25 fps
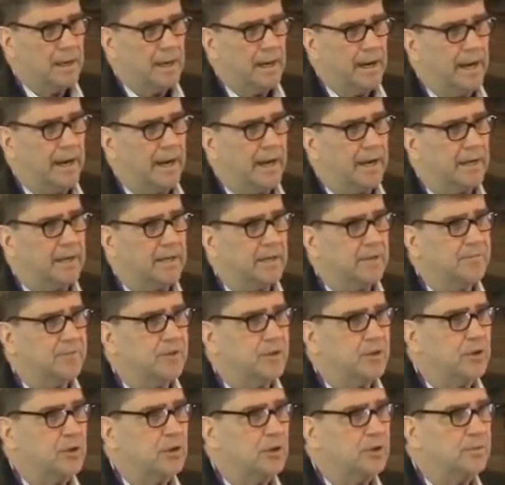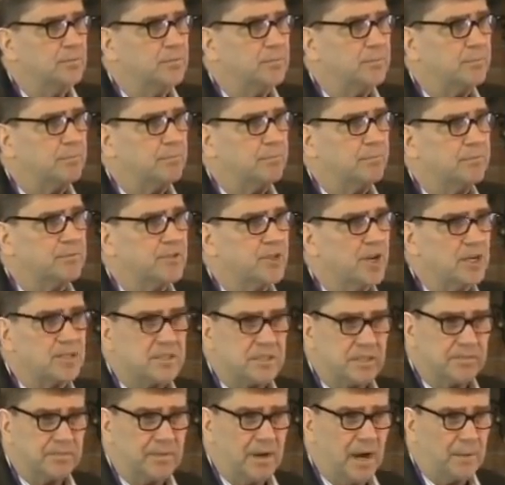And if you couldn't
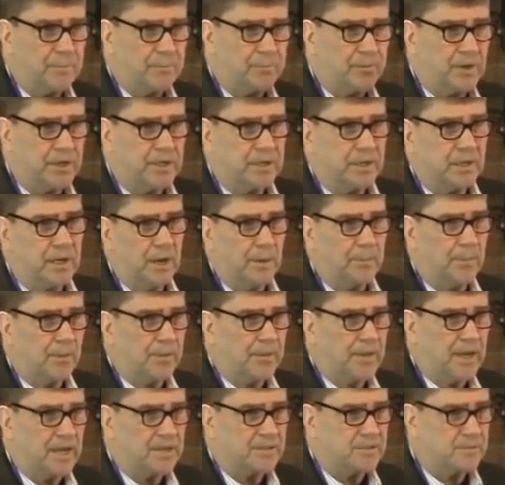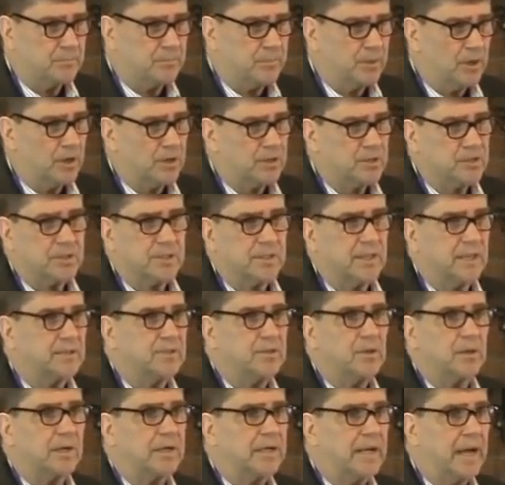justify printing a couple thousand bucks, they
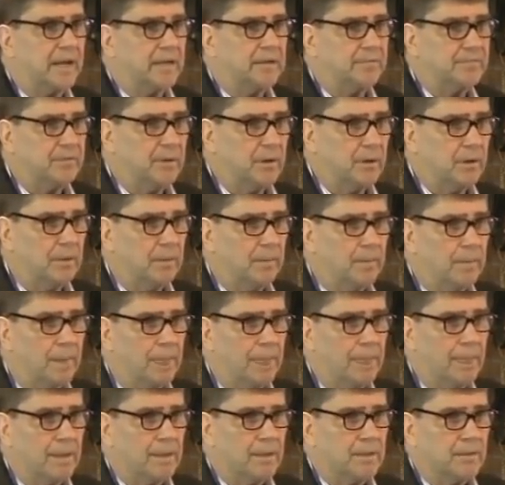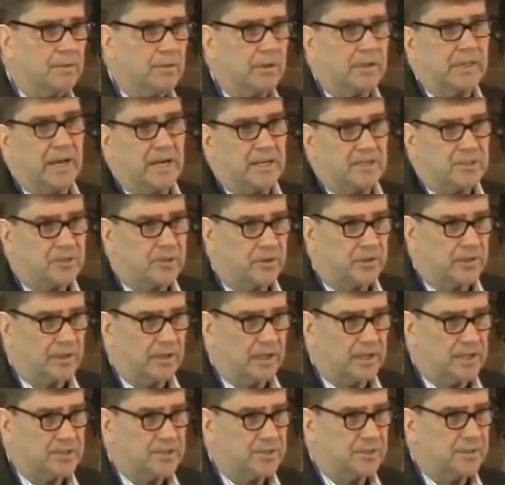took it out of all, took it out of
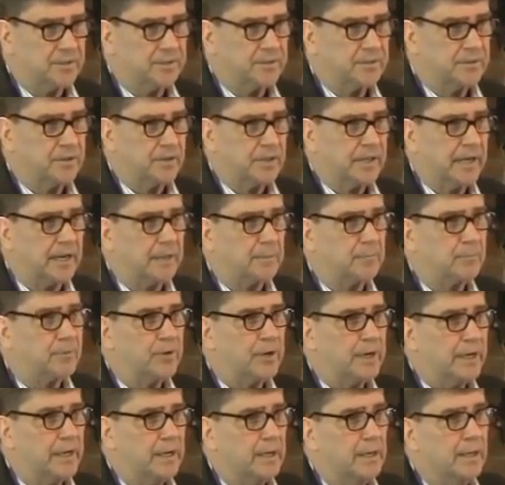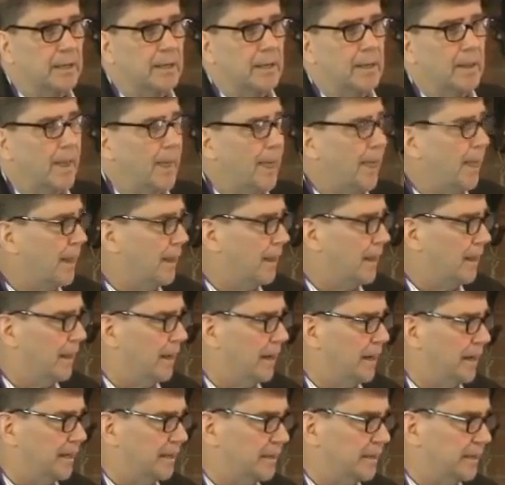circulation, took it out of print.
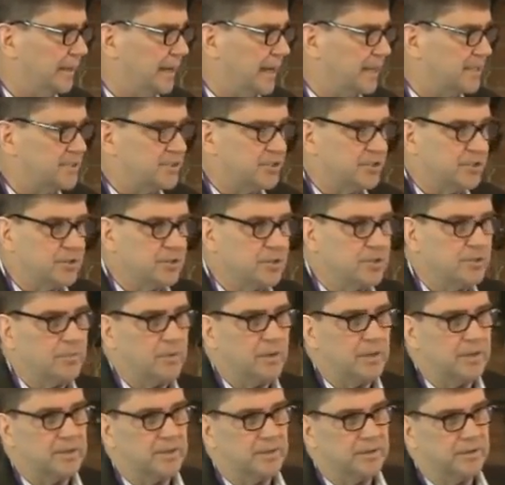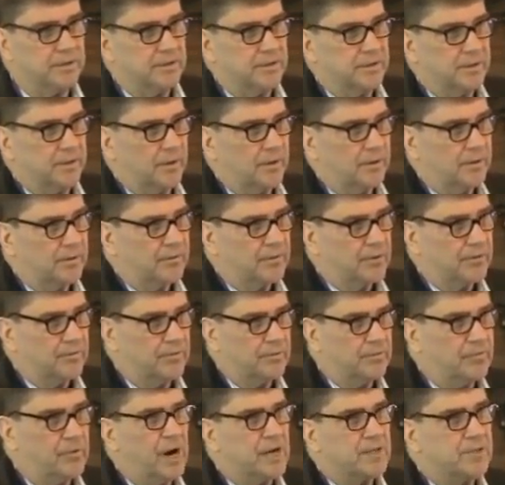And that's usually when, you, you know, the re
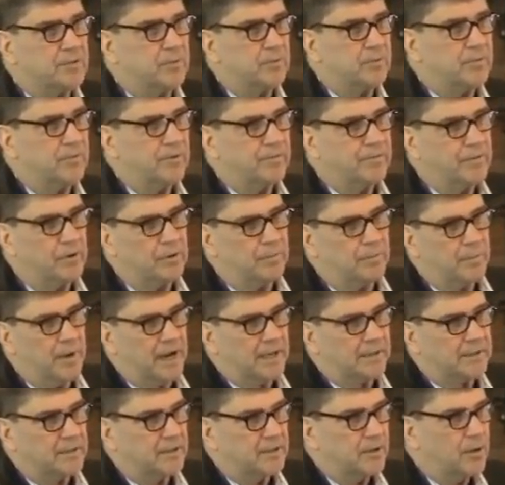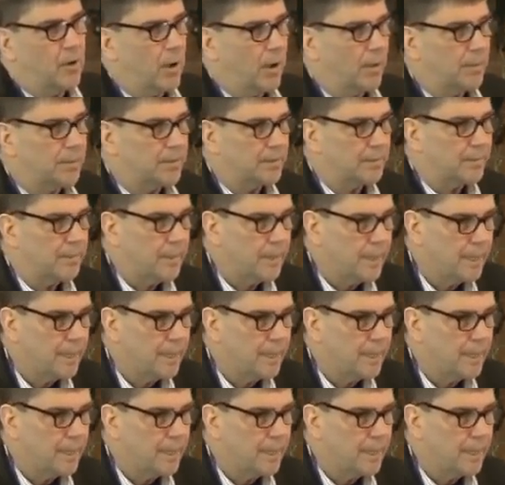rights would revert back to the author.